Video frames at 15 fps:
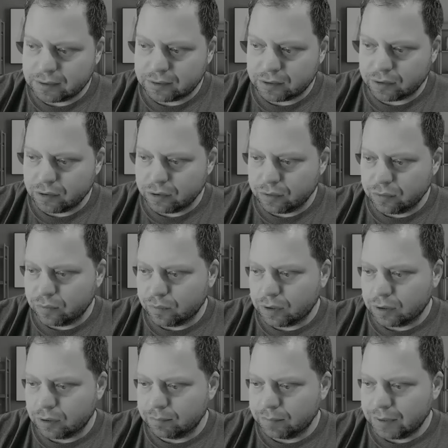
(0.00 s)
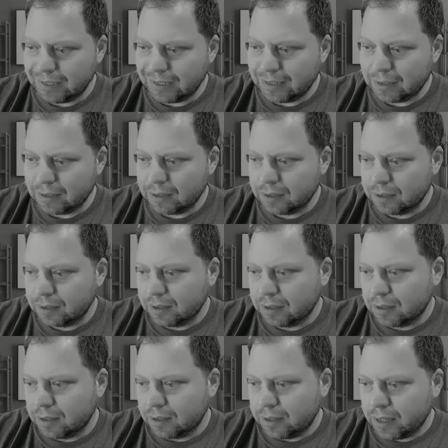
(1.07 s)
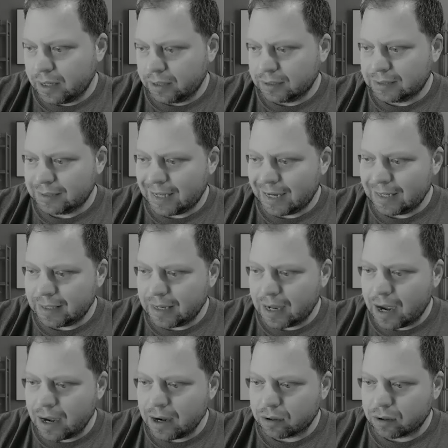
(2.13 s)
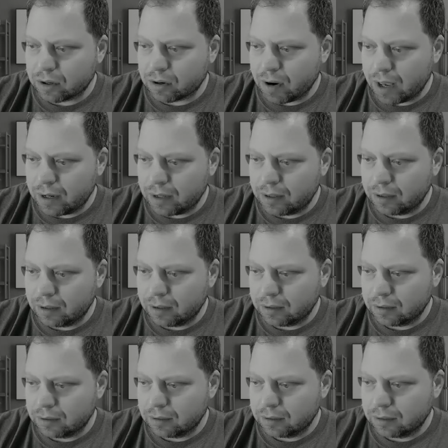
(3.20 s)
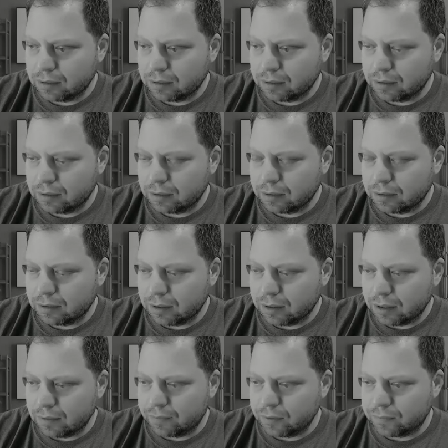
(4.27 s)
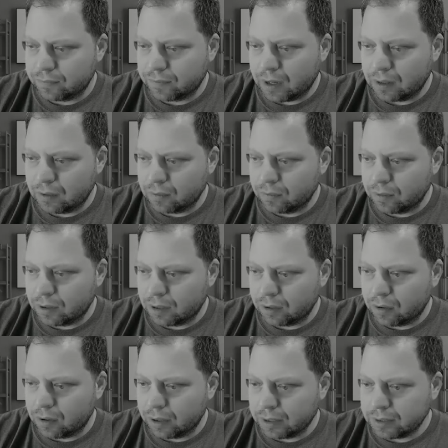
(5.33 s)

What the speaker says: So you will be getting slightly higher credit if you follow along